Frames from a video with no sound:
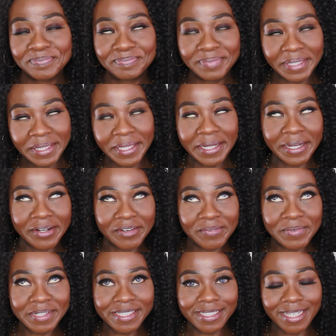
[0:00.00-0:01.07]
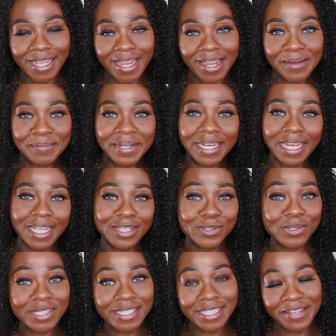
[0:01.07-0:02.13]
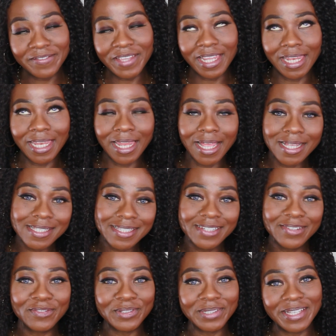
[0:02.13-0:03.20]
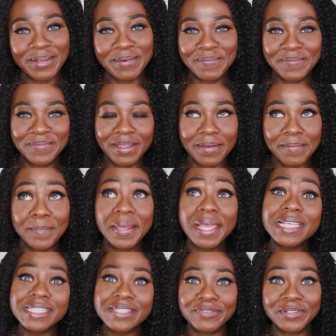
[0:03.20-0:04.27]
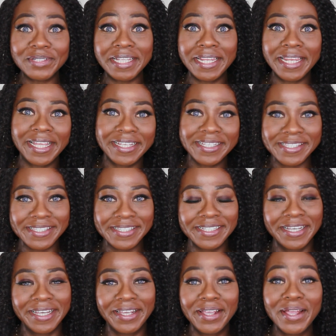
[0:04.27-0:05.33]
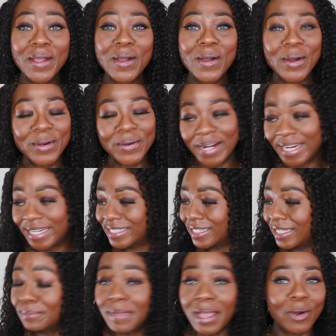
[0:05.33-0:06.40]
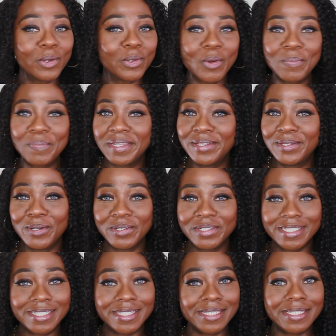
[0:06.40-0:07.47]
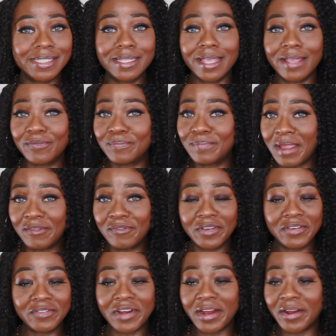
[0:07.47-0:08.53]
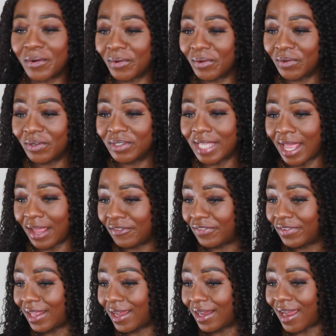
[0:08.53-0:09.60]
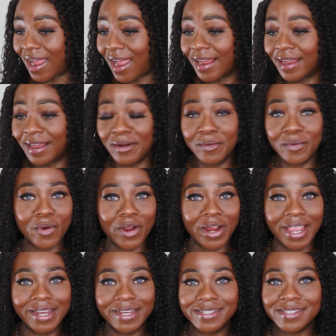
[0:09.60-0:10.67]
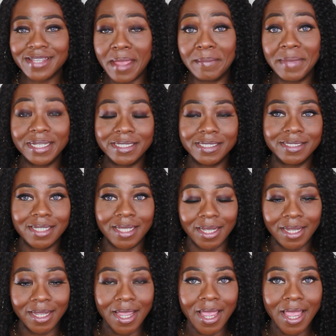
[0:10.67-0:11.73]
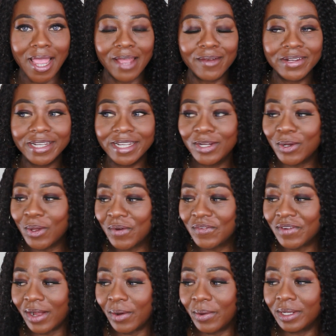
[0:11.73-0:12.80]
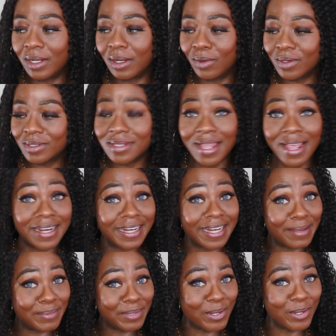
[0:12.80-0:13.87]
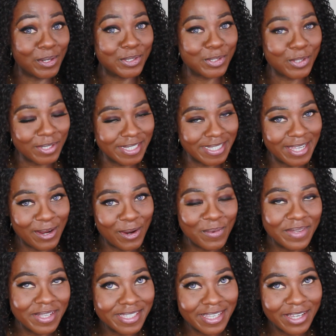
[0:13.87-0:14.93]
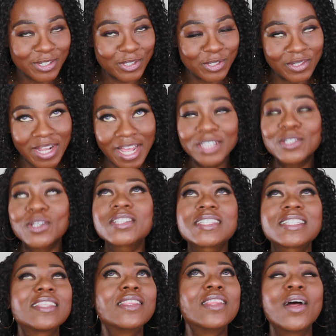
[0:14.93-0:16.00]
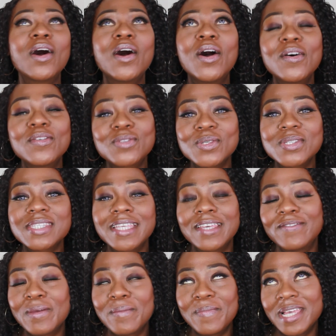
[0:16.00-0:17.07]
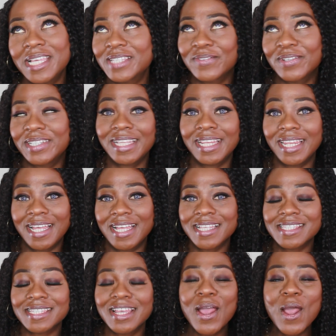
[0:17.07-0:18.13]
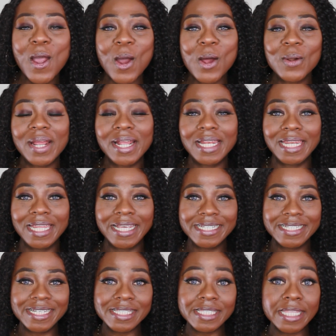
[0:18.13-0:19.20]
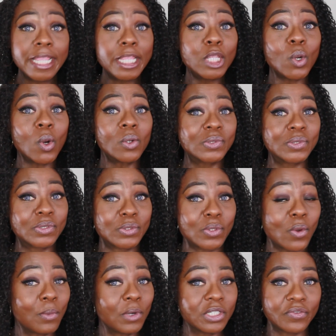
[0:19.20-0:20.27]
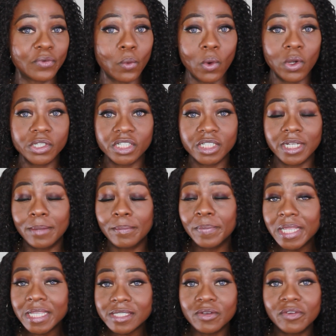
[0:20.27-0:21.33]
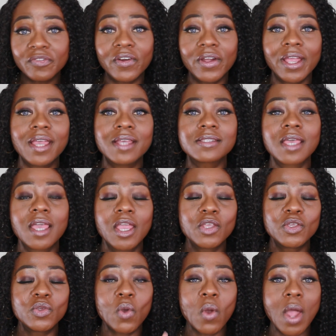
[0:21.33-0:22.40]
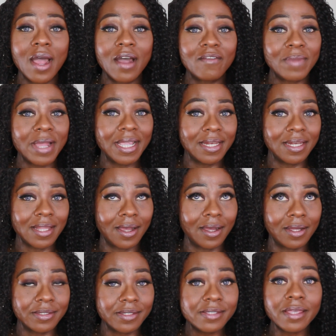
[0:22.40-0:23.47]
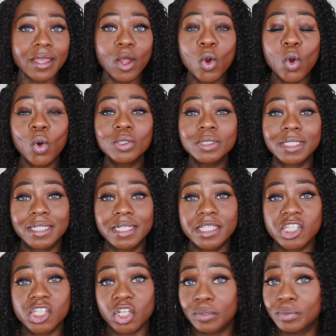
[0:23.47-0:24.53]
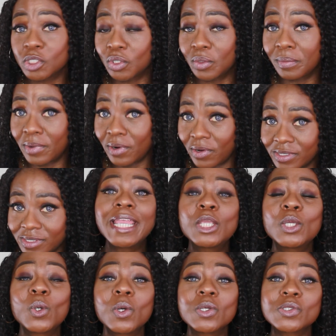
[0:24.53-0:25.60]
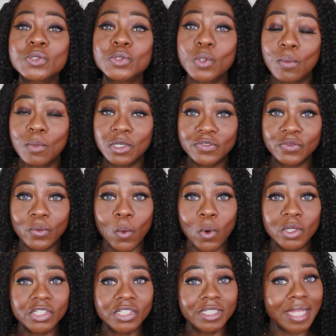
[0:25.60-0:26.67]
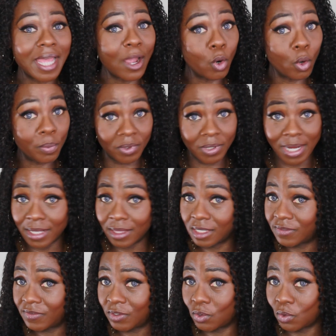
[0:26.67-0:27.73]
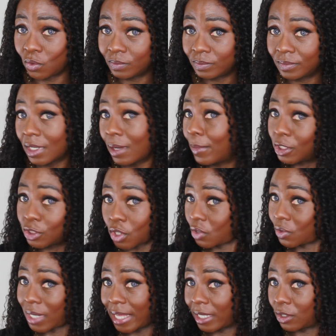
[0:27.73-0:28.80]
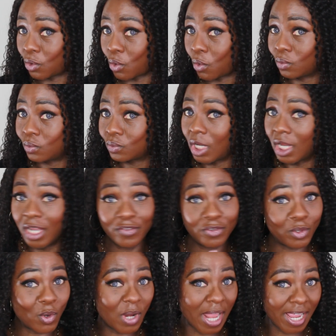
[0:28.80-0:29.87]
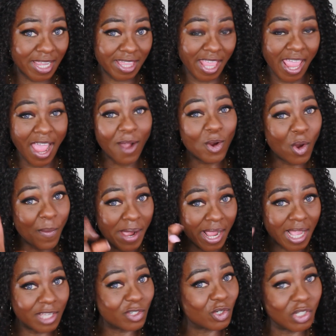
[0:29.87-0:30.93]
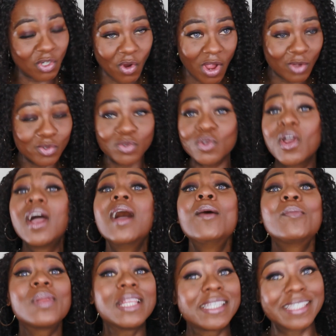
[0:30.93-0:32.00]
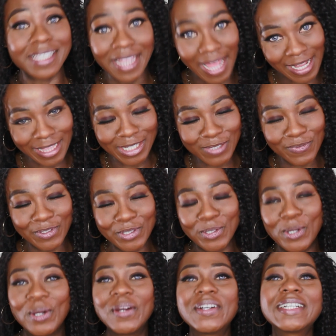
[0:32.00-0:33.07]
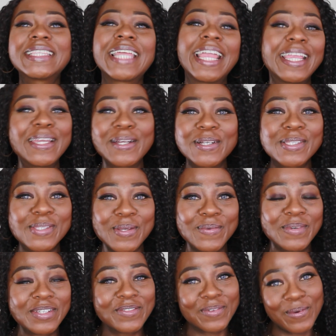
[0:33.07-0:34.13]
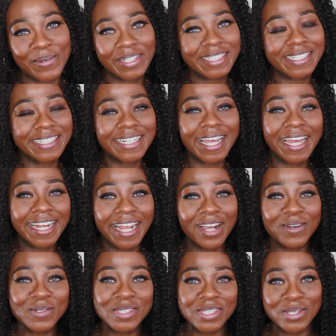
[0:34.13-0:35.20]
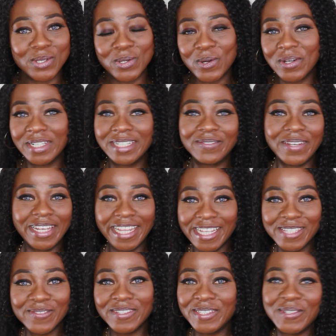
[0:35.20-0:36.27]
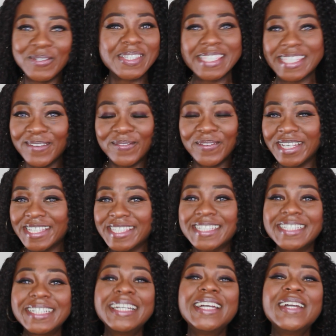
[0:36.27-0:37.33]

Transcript: Being the kind of person I am, I like to save the last for the best for the last. All right, in my own opinion, this is my favorite color that I feel like I can rock anytime, any day. I really love how it looks like. Let me know your thoughts in the comment section. I just love to save the best for the last. All right, ladies, thank you all so much for watching, and please don't forget, you have my discount code in the description box. Thank you all so much for watching. I hope you like this video. Make sure you like it too. If you don't like it, then I'll come and catch you in your house. Please like this video. Thank you all so much for watching, and I'll see you all in my next video. Stay blessed.